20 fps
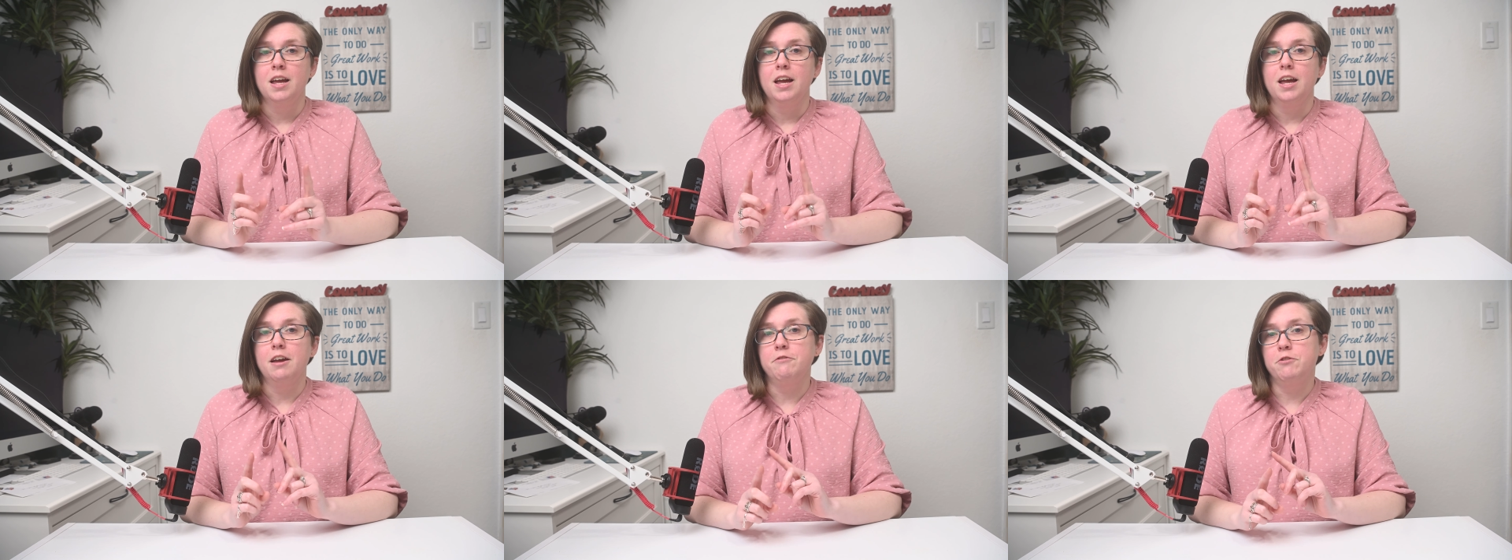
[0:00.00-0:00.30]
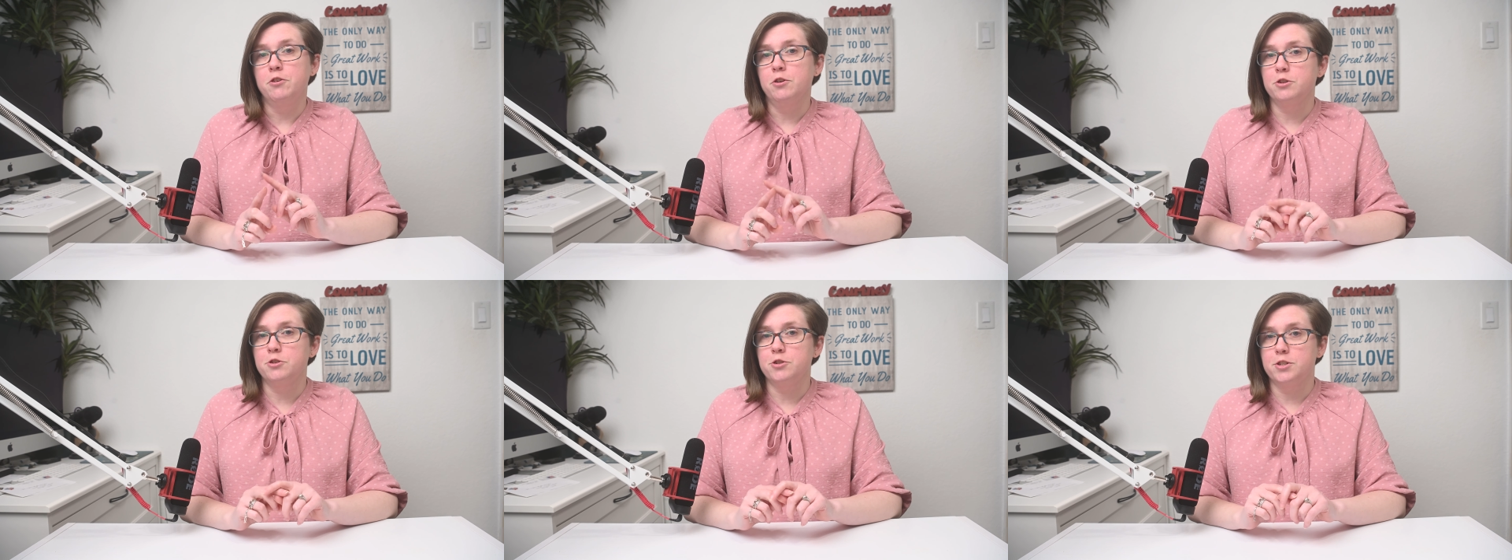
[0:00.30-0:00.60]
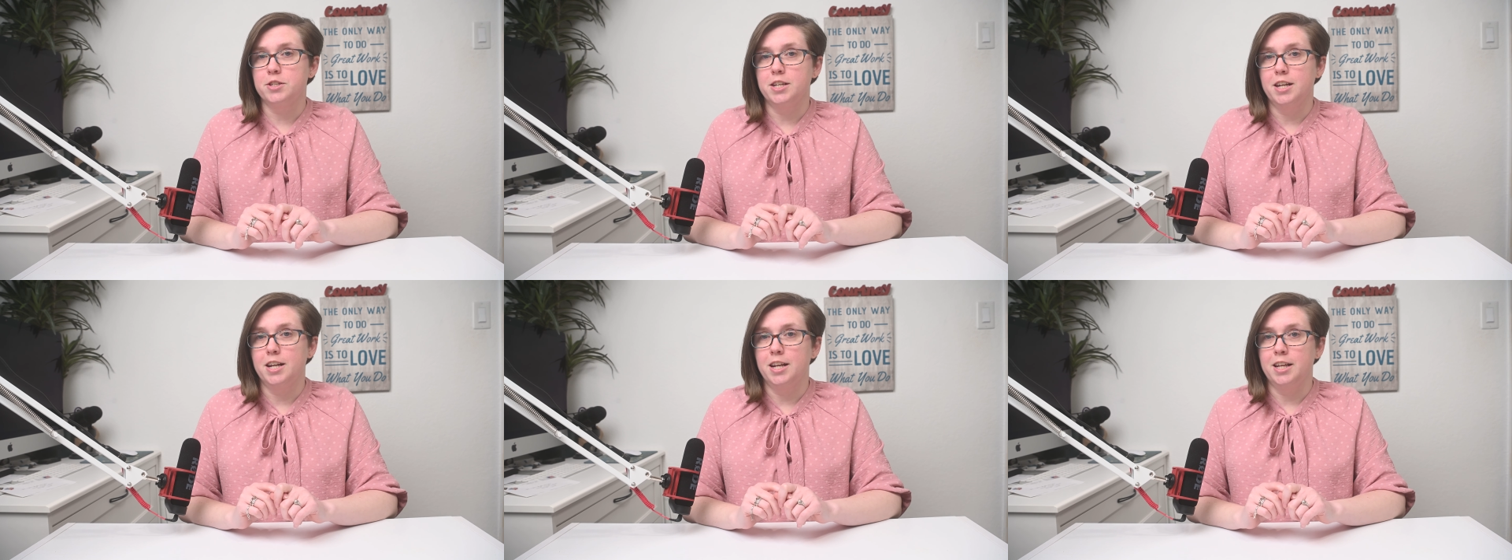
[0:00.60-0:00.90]
If you're
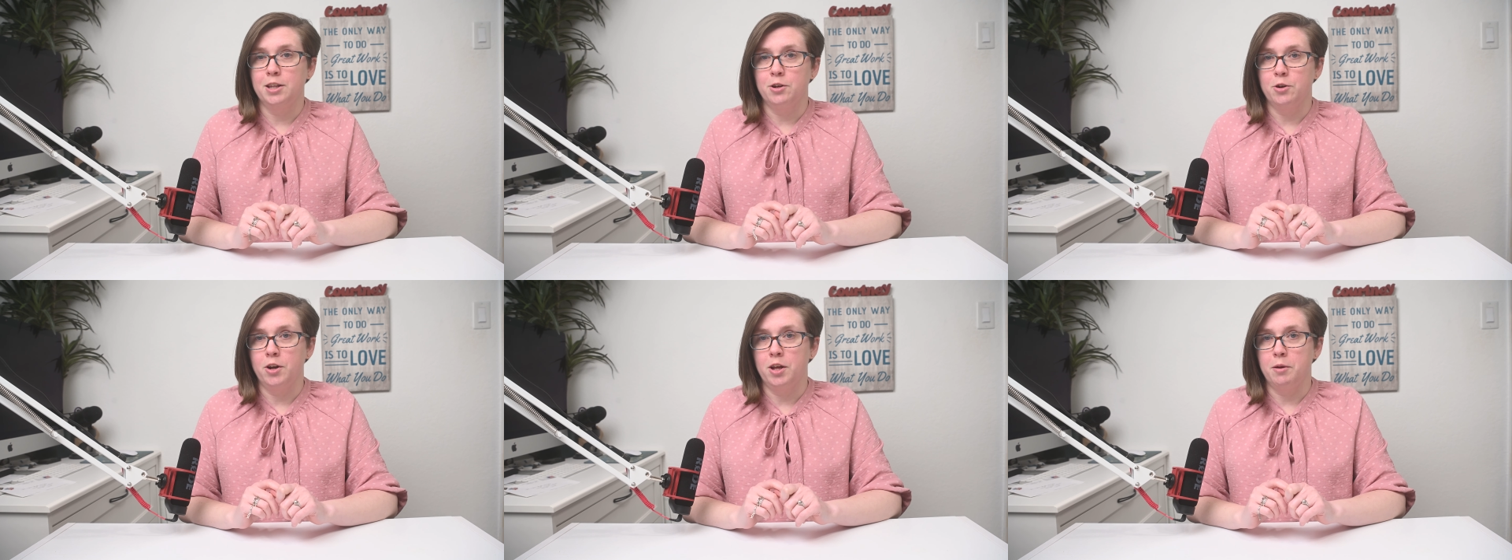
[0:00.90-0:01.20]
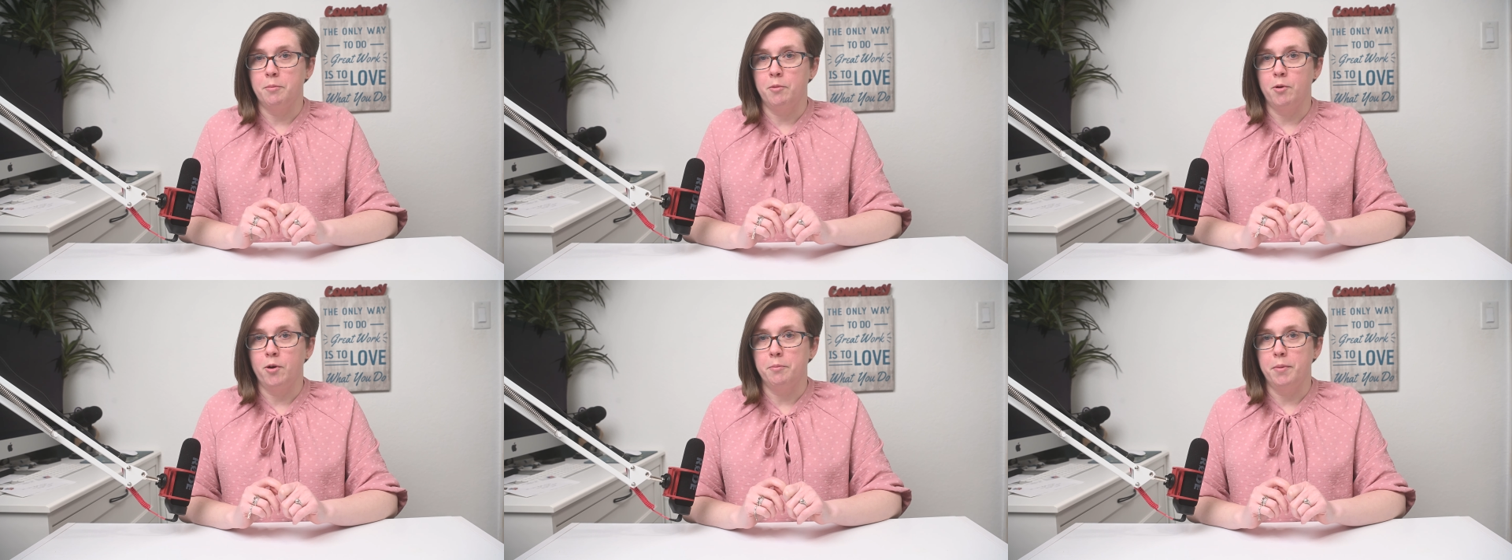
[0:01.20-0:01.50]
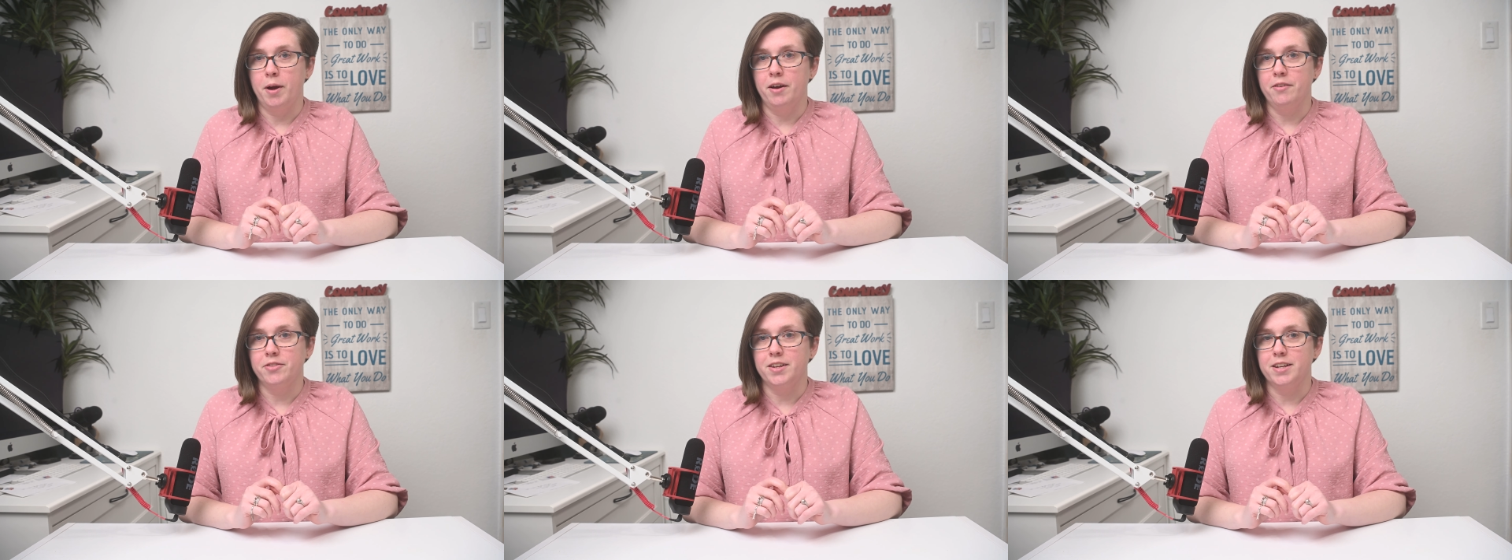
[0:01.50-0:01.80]
interested in learning more
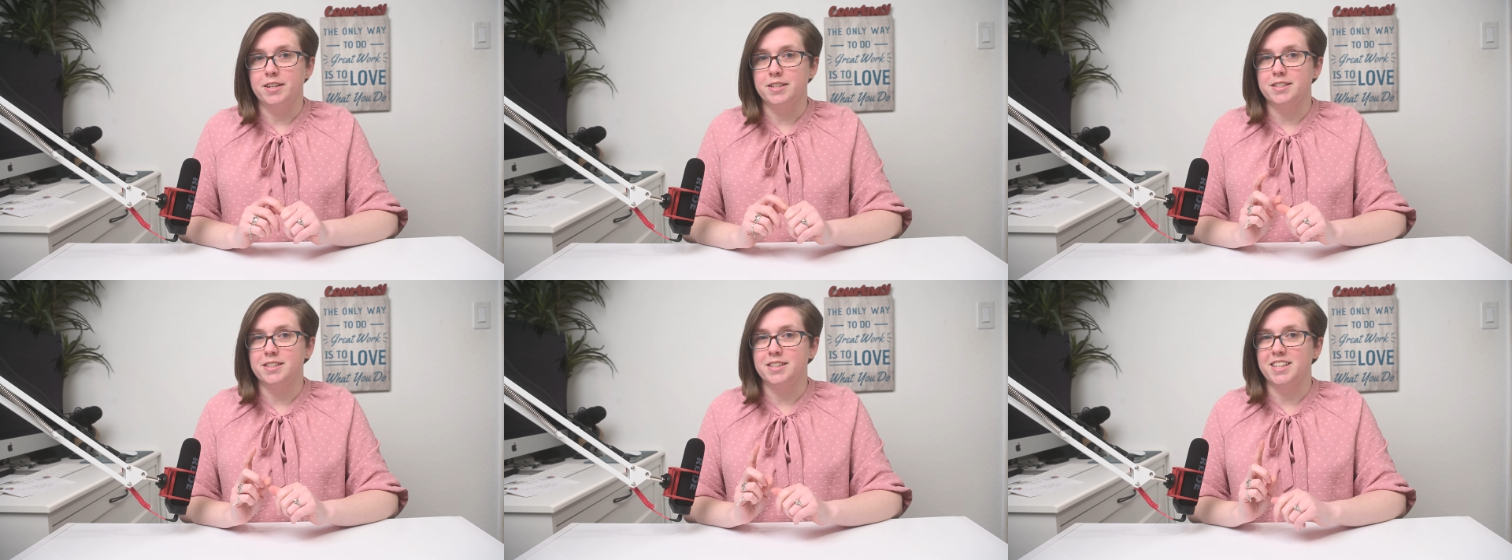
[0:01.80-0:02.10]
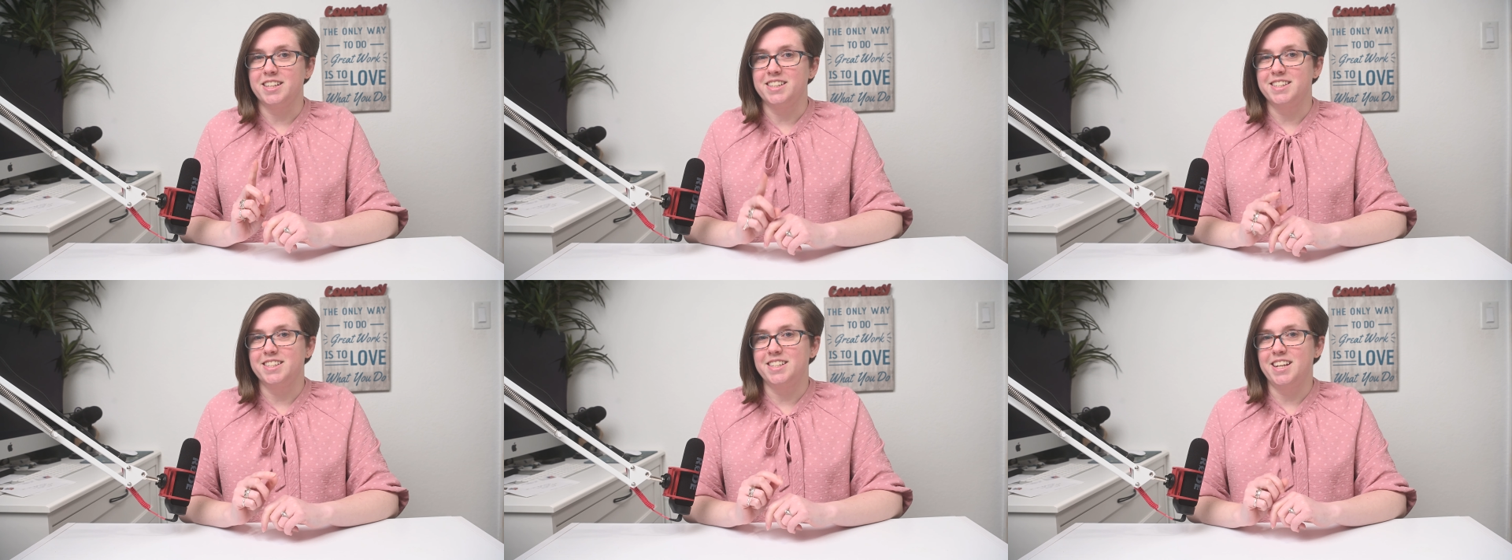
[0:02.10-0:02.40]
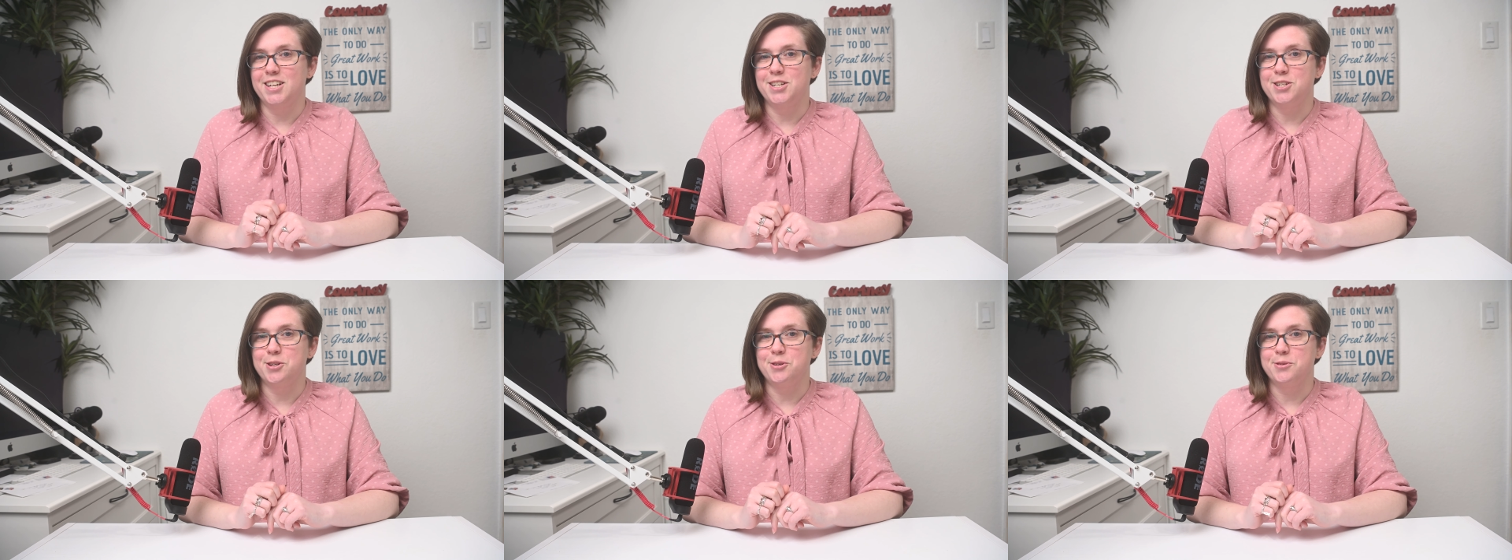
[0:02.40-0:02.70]
about this, then
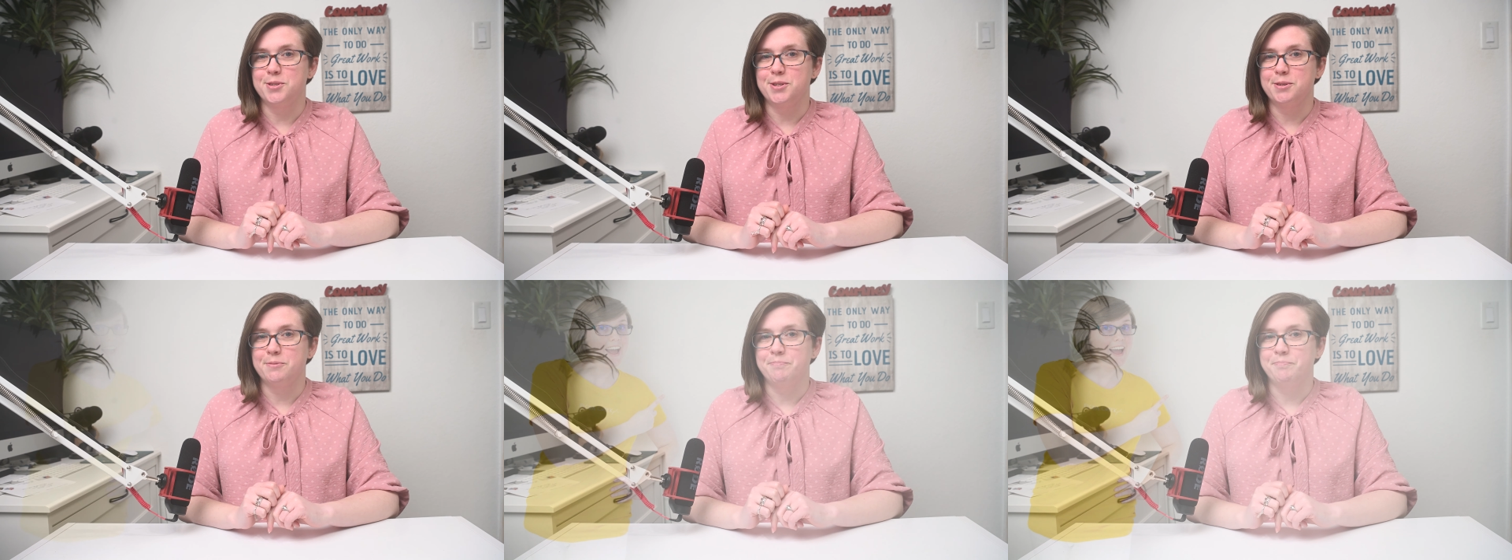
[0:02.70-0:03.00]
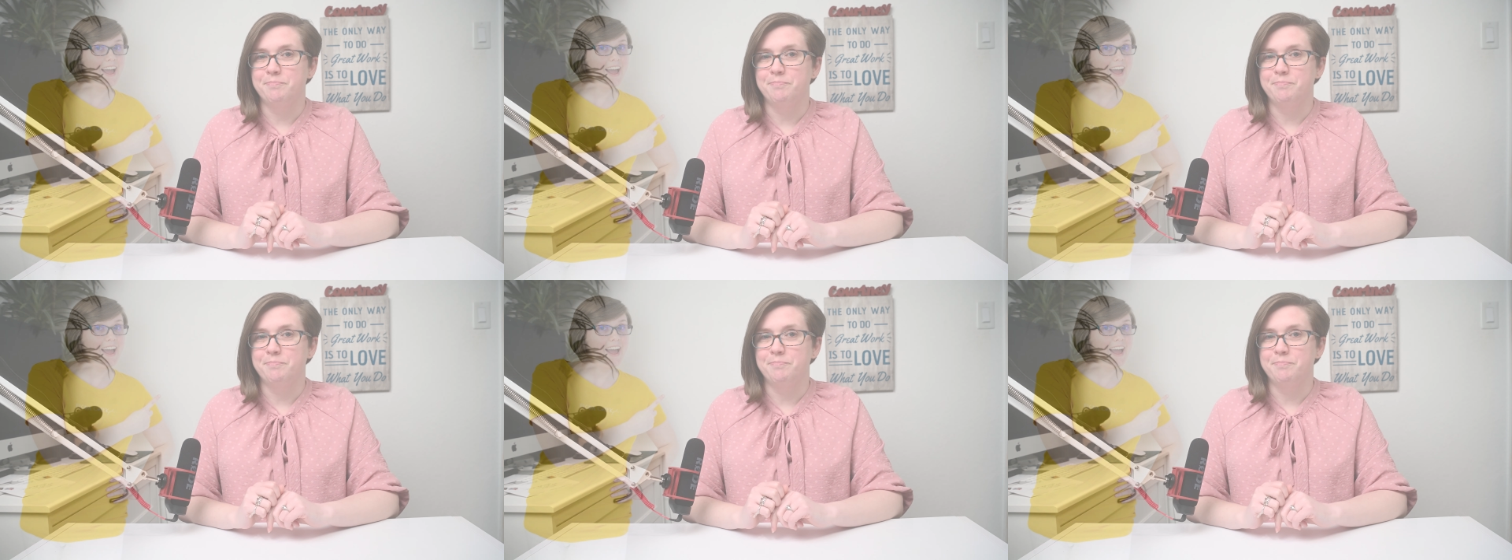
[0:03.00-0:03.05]
stay tuned.